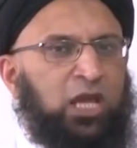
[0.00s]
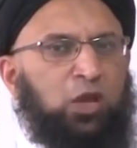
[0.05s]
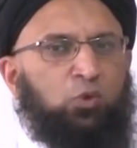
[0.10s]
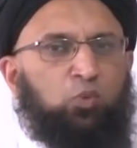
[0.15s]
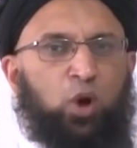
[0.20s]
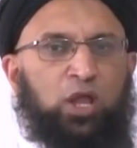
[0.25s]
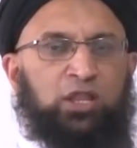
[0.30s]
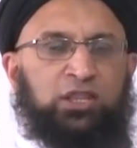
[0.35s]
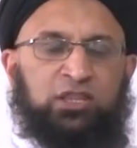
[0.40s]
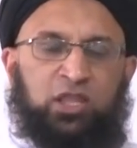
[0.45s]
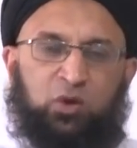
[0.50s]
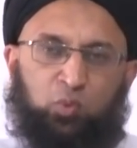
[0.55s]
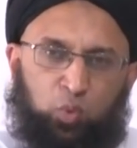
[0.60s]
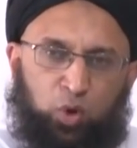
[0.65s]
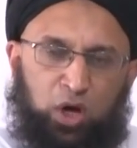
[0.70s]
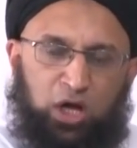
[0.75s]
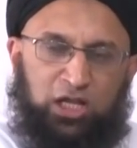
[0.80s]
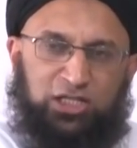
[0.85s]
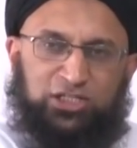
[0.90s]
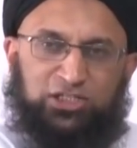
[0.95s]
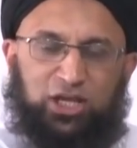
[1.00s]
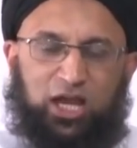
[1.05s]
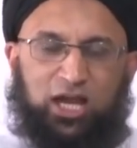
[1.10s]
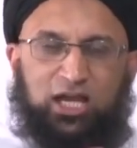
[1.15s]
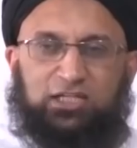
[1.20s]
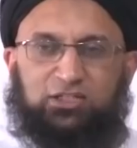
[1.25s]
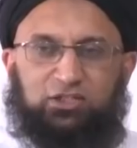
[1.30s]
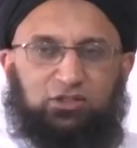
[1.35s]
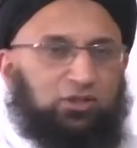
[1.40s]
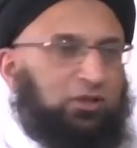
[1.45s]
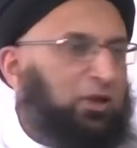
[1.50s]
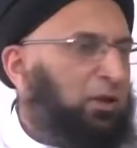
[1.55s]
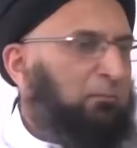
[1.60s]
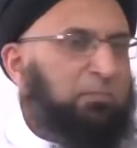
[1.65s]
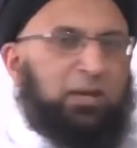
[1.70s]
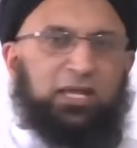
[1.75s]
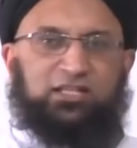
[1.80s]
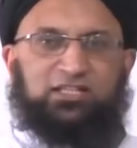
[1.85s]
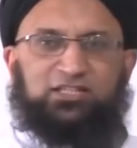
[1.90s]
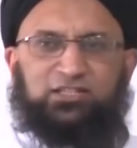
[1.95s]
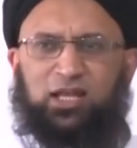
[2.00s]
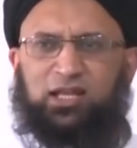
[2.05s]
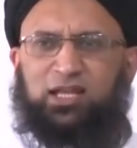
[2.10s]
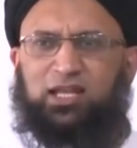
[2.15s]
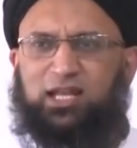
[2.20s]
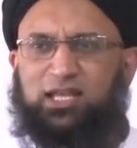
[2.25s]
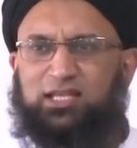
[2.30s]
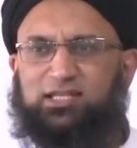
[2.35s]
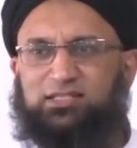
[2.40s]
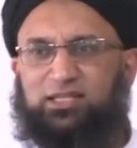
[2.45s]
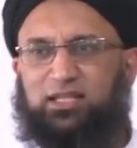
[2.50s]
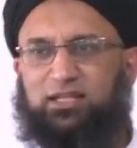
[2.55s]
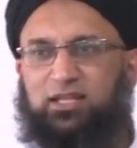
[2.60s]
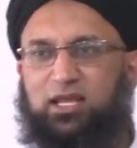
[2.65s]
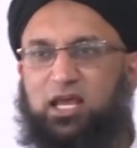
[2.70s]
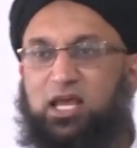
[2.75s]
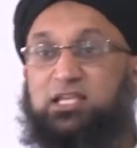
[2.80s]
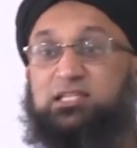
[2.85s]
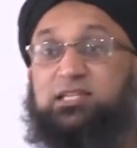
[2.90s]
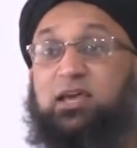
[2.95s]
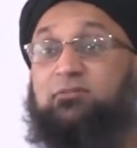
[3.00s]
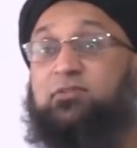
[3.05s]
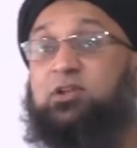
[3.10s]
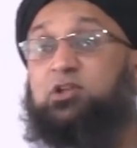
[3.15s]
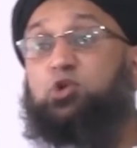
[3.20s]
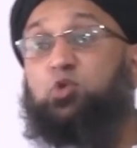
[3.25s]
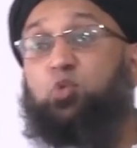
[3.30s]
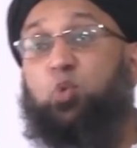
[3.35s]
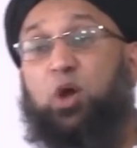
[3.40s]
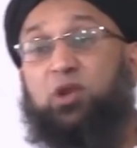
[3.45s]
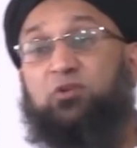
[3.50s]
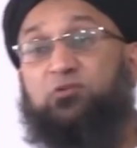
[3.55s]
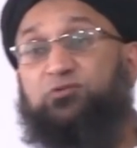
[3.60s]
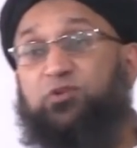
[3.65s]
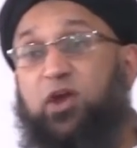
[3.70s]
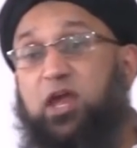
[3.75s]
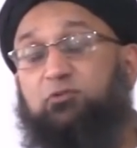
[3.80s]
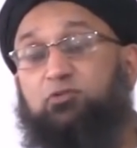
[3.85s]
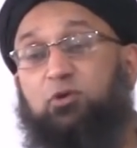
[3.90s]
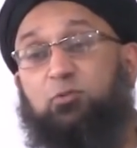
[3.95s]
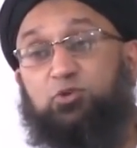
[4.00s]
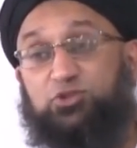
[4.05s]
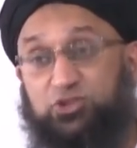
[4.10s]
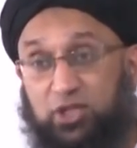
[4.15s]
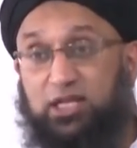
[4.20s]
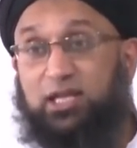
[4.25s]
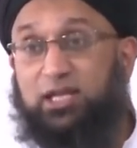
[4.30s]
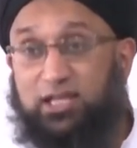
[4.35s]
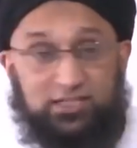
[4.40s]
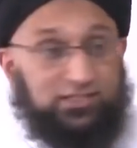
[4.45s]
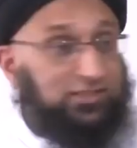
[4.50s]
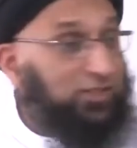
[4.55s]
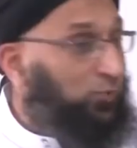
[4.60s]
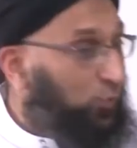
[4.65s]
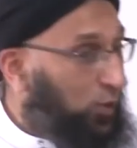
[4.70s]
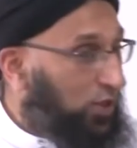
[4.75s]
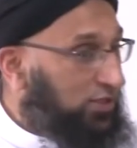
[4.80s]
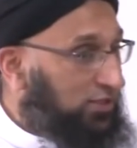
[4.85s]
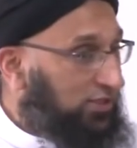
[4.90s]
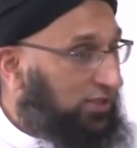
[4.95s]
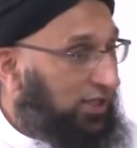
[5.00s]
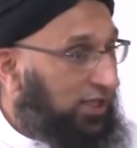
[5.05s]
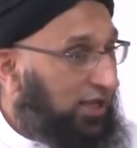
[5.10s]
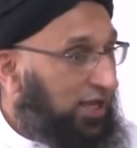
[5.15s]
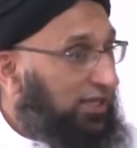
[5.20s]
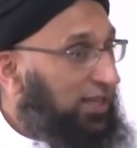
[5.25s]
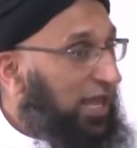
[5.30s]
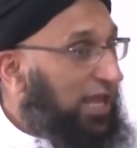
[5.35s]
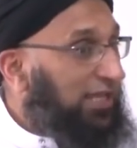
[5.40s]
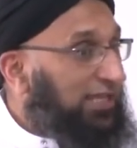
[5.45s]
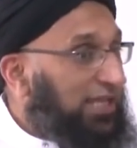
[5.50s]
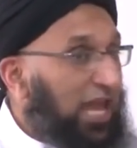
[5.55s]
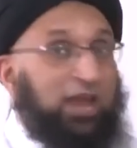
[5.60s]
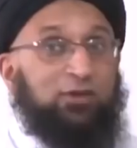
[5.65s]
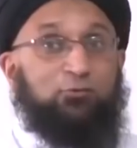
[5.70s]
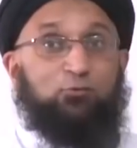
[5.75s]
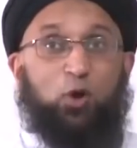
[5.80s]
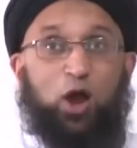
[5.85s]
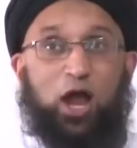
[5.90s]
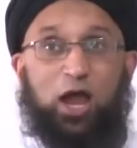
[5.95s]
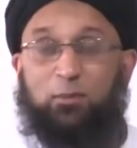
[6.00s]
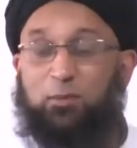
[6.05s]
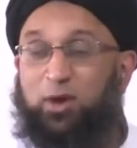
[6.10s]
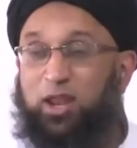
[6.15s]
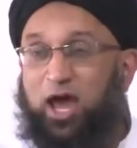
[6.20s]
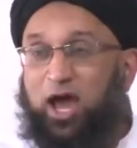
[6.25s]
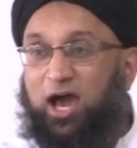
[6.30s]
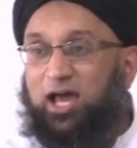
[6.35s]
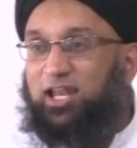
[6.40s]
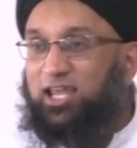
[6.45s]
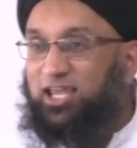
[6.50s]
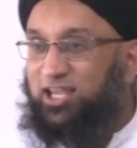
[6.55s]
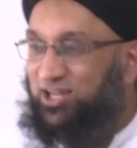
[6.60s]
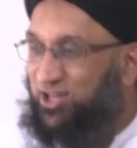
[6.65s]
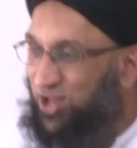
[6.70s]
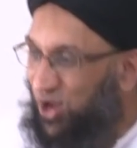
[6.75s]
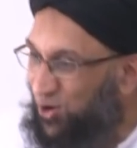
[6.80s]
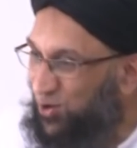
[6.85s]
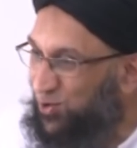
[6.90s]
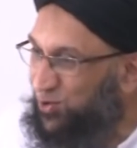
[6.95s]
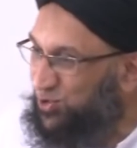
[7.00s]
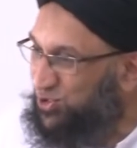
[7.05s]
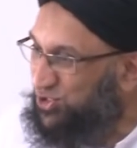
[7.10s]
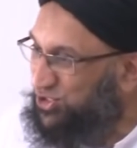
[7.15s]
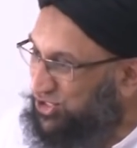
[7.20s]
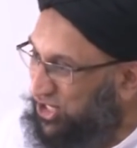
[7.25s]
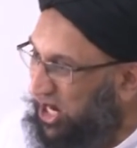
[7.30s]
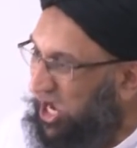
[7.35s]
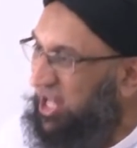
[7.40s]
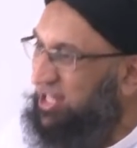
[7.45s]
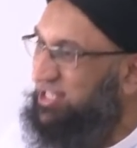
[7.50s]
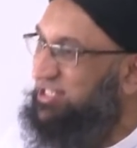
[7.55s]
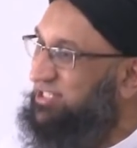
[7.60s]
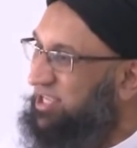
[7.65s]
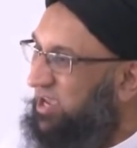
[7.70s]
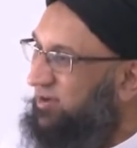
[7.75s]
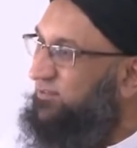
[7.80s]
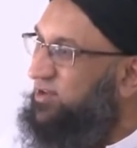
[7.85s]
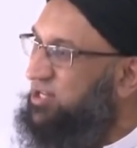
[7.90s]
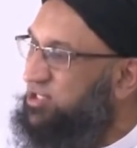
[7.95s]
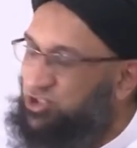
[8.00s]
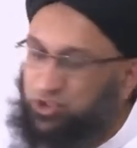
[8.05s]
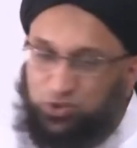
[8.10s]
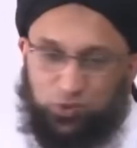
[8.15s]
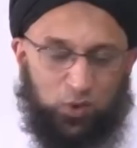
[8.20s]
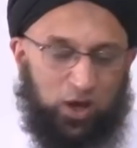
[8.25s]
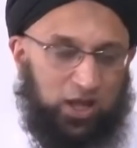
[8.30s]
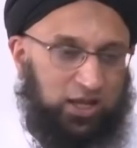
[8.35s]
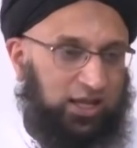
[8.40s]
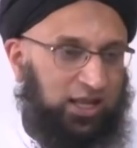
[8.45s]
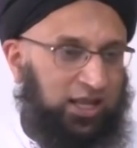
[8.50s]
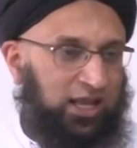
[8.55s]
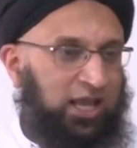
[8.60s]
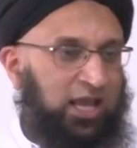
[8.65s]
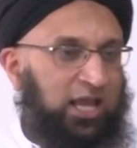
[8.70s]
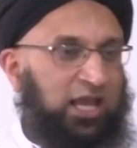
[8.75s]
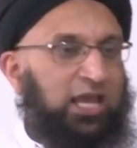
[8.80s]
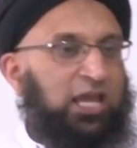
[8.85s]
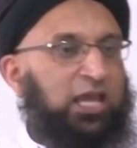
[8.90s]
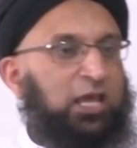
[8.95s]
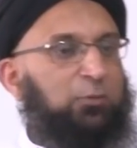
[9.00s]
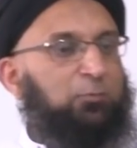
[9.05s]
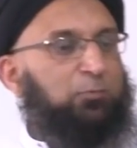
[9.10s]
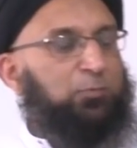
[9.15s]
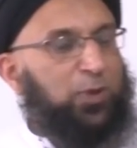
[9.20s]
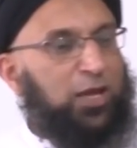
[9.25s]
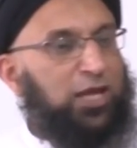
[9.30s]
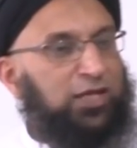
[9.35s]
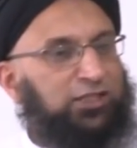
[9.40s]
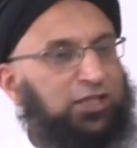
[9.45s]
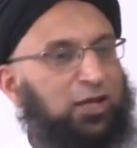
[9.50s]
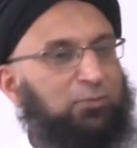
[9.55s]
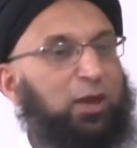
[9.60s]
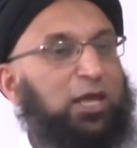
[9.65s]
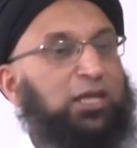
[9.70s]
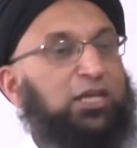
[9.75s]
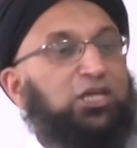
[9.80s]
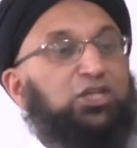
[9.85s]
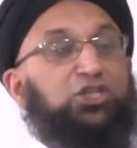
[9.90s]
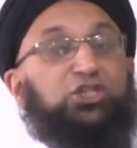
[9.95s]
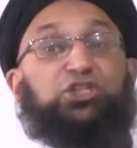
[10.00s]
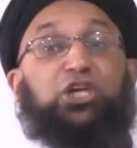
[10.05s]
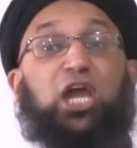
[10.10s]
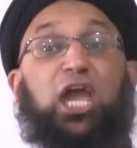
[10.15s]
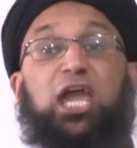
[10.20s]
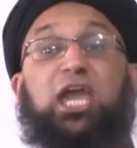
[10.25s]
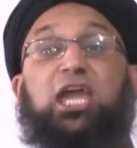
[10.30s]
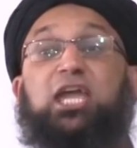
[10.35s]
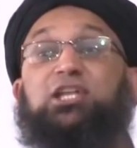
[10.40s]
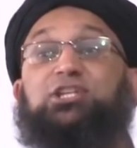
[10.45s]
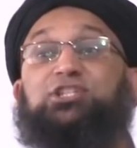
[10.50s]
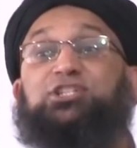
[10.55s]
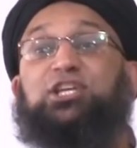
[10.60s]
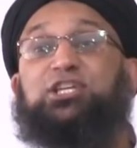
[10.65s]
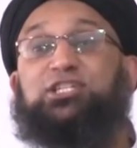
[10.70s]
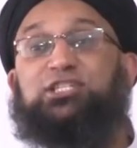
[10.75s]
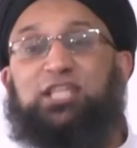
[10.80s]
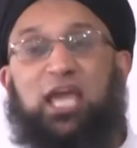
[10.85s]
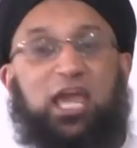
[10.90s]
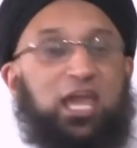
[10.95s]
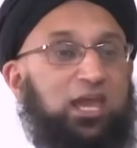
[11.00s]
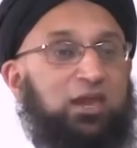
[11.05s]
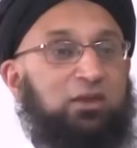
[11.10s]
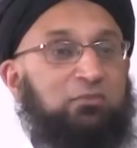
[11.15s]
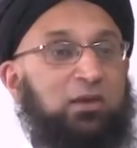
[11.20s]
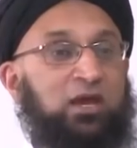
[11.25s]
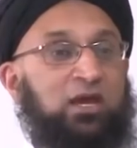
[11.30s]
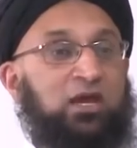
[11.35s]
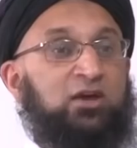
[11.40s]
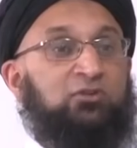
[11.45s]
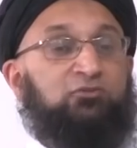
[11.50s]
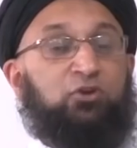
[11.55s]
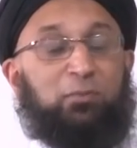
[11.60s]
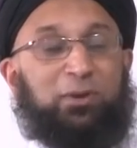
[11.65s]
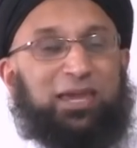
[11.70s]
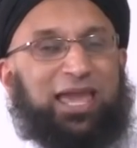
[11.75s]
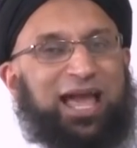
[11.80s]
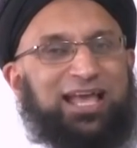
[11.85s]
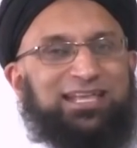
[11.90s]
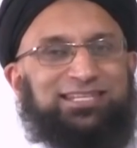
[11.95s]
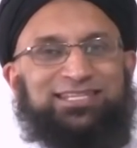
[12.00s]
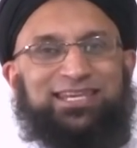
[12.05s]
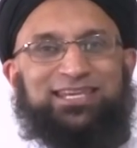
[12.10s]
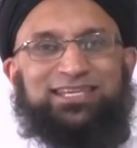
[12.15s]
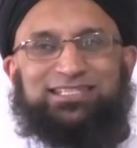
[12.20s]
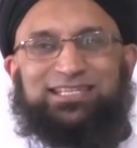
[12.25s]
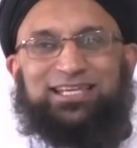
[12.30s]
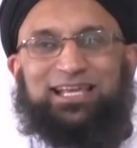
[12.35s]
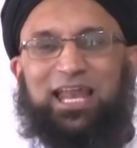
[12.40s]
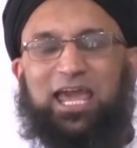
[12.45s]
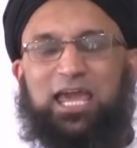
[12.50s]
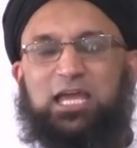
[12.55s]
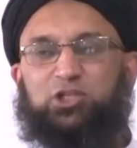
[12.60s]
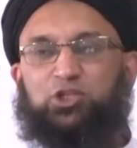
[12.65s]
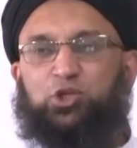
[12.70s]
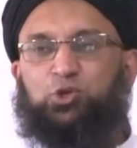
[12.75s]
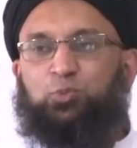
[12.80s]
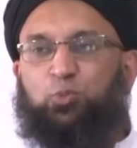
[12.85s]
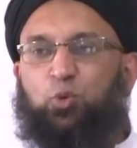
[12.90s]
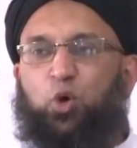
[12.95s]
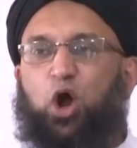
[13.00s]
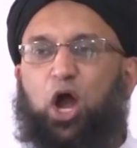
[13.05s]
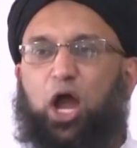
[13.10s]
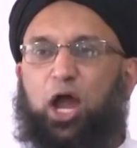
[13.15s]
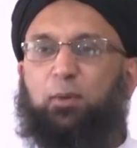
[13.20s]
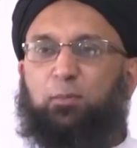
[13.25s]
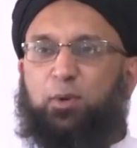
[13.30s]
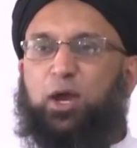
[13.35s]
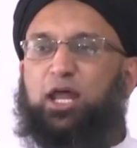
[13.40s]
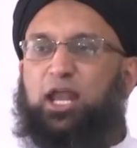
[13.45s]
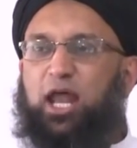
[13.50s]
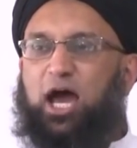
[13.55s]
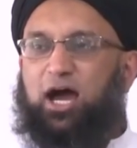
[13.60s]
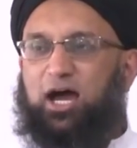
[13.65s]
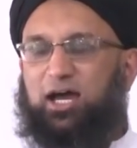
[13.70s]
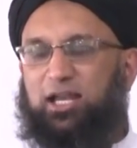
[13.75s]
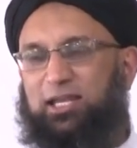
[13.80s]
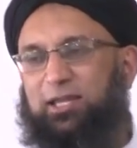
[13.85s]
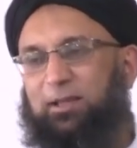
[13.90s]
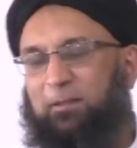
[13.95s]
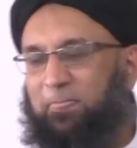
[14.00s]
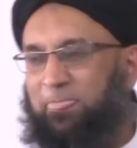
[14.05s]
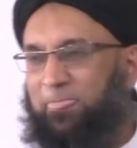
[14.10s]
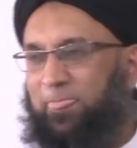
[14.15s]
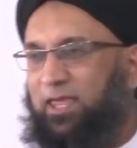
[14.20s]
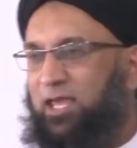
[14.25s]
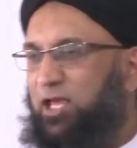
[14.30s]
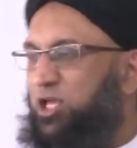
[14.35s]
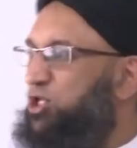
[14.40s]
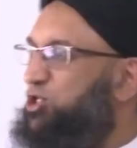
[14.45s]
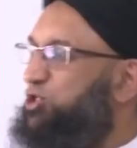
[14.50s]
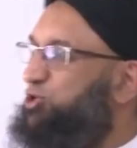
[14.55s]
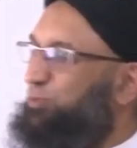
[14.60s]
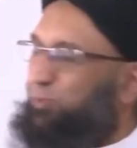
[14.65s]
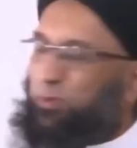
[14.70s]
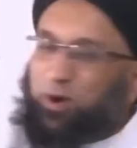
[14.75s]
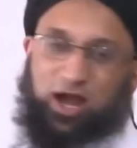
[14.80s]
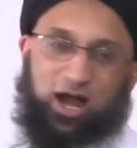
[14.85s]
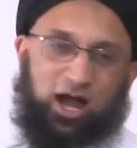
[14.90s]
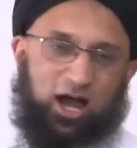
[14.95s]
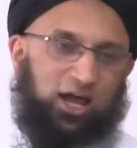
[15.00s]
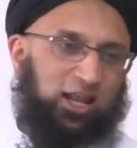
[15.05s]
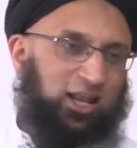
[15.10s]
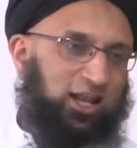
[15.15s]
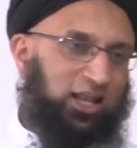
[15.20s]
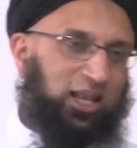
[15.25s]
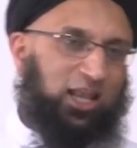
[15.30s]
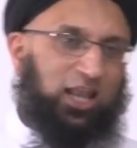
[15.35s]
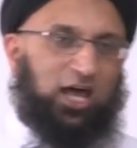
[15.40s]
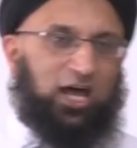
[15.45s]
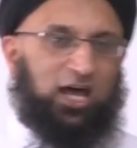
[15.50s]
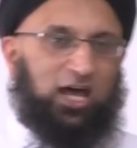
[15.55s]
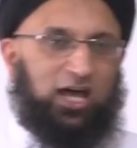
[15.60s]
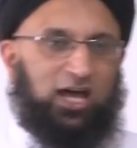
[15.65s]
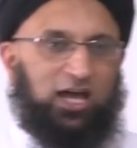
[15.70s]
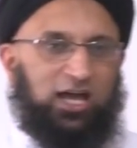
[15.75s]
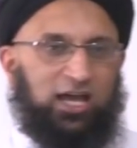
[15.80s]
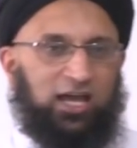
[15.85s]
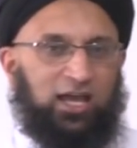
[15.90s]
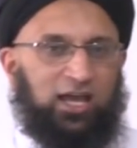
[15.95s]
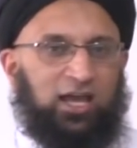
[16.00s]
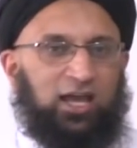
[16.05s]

He won the world title, beat Sonny Liston. 7 to 1 favourite Sonny Liston was. They gave Muhammad Ali no chance. 7 to 1. He beat him and he changed his name from Cassius Clay to Muhammad Ali. Subhanallah.